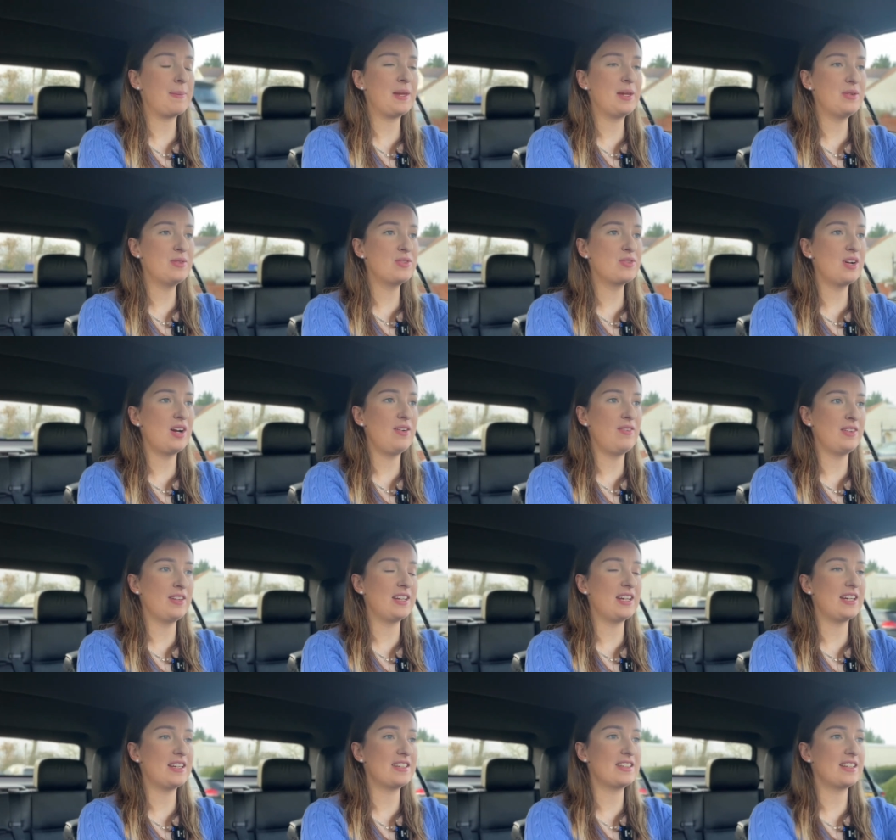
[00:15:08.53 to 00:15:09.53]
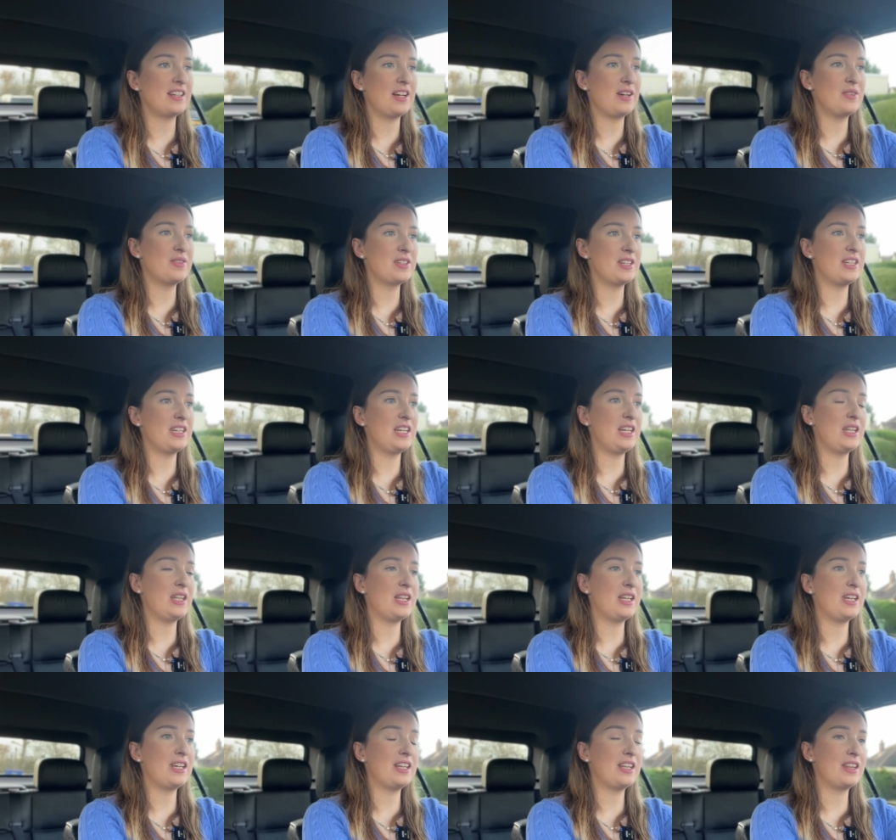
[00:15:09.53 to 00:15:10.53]
He was driving this and I was in the
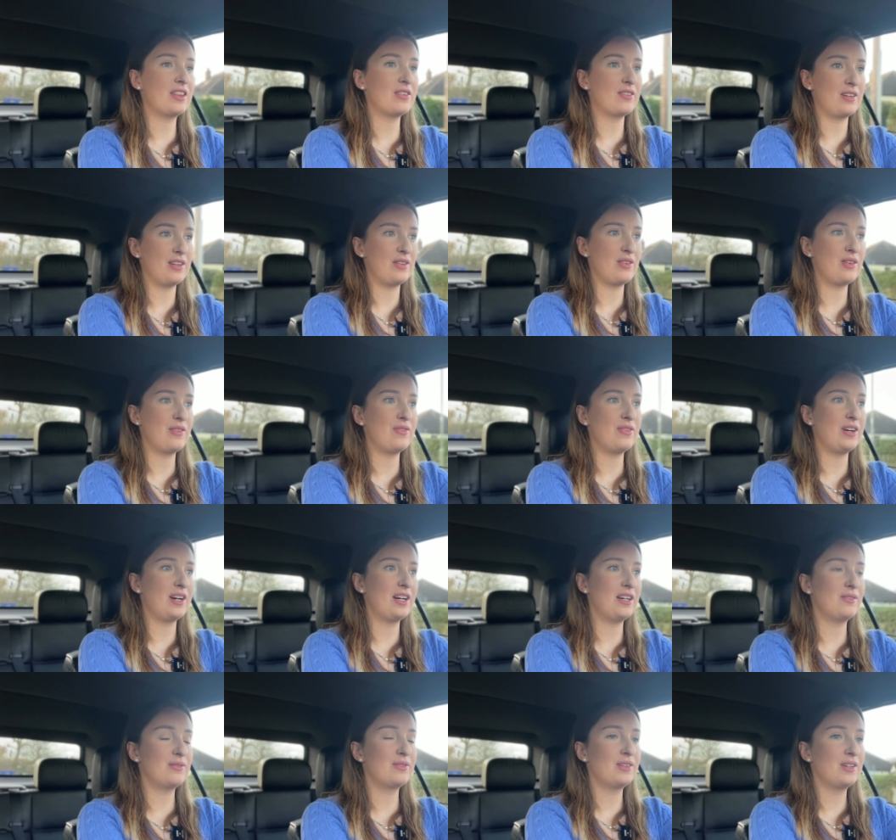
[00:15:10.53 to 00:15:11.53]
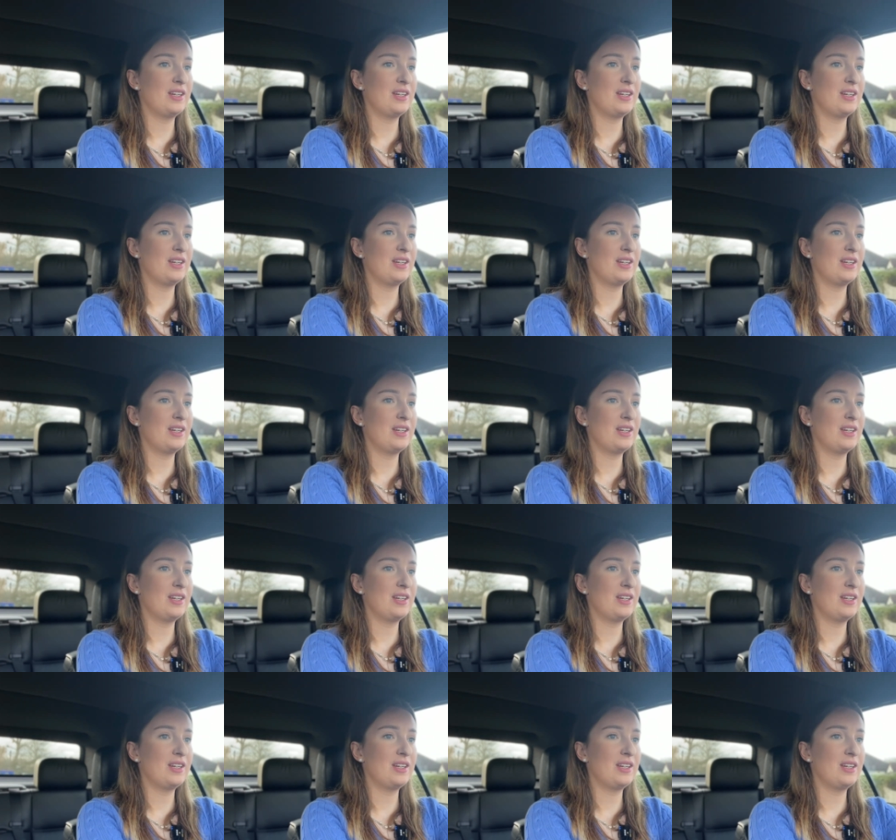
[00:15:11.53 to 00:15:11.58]
325,